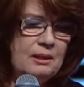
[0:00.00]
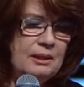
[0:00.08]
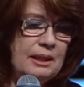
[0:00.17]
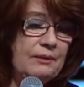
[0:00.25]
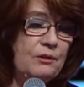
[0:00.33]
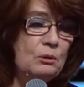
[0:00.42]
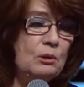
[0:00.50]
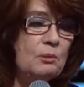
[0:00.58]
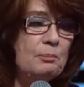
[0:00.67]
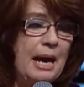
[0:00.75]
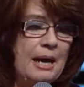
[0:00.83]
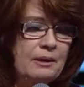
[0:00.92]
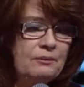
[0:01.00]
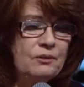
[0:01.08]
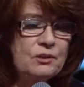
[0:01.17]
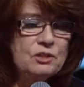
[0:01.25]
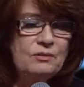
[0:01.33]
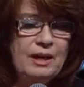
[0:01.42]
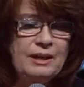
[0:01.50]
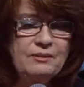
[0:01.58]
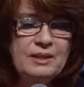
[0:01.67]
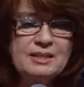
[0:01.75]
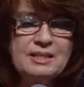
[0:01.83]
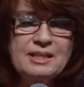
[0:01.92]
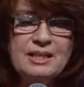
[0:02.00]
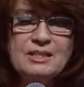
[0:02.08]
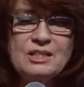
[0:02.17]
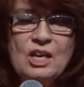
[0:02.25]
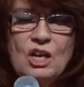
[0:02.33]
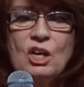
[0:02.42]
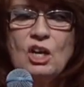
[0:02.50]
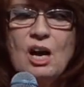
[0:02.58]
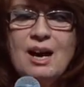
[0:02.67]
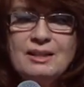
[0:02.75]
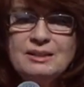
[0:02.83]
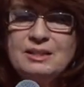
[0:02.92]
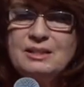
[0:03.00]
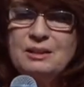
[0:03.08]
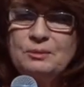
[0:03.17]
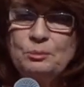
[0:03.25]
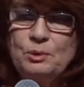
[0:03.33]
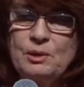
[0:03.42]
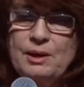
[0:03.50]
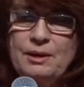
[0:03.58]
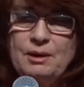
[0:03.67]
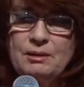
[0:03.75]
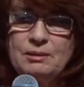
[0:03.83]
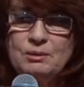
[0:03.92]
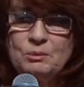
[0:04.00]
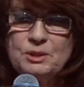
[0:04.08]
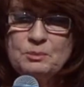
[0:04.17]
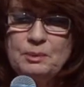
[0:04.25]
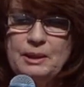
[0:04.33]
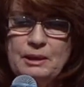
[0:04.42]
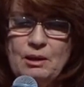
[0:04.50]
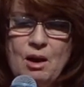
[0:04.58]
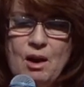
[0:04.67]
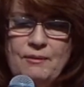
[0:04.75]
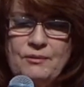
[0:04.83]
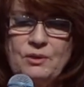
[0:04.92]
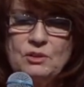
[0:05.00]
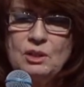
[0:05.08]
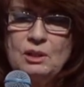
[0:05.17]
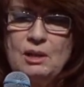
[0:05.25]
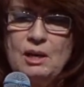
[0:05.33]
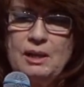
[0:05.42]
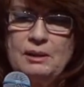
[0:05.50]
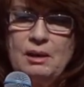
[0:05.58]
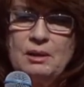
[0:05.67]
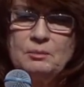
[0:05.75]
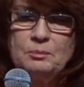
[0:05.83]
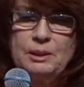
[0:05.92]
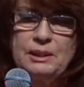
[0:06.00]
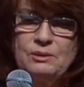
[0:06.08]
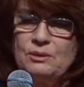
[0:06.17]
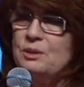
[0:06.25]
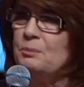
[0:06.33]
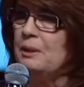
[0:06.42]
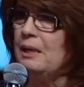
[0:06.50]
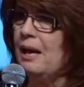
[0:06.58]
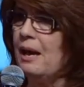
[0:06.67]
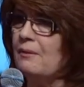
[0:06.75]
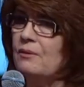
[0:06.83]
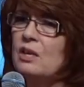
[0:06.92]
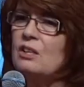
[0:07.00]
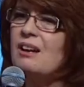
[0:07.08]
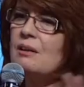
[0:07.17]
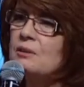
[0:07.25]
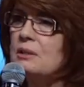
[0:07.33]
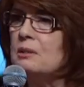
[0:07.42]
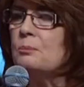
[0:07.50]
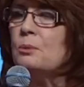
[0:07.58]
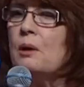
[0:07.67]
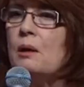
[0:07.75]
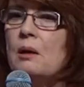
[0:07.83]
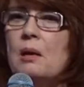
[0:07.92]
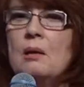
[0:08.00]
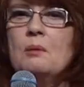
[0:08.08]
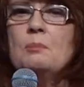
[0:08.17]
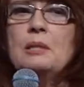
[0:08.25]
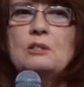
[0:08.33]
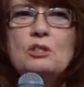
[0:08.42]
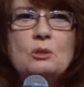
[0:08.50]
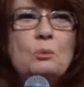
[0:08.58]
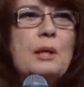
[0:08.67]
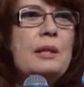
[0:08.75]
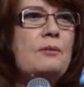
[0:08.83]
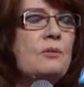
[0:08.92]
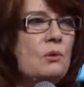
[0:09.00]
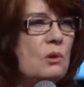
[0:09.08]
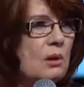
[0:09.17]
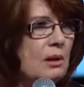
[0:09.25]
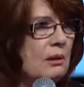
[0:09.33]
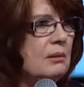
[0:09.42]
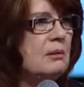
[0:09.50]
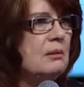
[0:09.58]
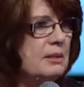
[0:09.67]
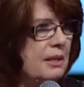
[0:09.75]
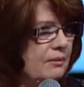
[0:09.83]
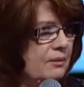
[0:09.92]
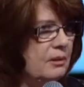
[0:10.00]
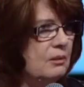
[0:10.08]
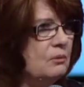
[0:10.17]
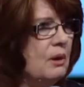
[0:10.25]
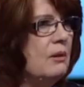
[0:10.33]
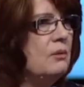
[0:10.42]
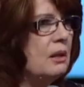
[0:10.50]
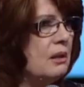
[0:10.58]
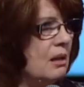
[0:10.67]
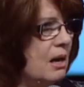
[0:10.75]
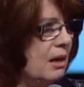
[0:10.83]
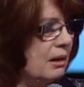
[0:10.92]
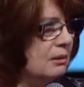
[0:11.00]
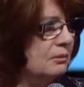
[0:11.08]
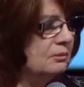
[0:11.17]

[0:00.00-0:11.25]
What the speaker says: If you look back at verse 5, it says constant prayer was being offered to God on Peter's behalf. Constant prayer means 24/7, round the clock.